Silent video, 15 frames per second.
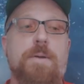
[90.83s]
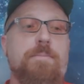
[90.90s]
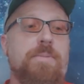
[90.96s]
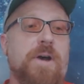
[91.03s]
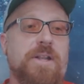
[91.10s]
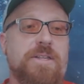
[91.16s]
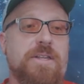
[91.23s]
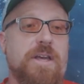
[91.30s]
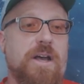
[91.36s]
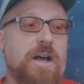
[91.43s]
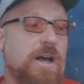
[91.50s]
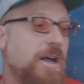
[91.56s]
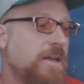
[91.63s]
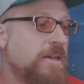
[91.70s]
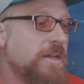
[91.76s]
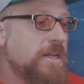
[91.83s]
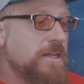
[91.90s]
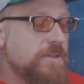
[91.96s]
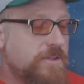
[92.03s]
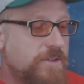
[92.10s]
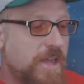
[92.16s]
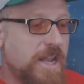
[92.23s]
But
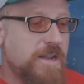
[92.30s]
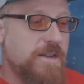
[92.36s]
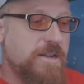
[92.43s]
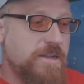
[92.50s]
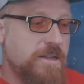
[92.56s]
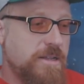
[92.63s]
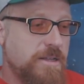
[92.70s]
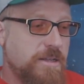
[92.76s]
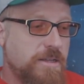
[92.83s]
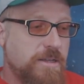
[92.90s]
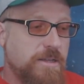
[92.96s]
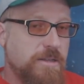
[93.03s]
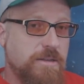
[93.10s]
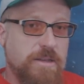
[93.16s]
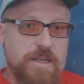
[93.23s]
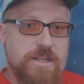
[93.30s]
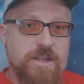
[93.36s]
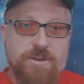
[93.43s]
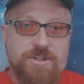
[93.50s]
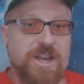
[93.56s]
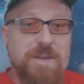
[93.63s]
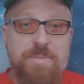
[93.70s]
send,
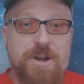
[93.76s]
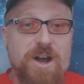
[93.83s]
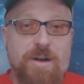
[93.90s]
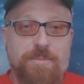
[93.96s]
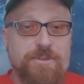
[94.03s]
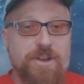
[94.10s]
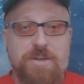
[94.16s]
type it up.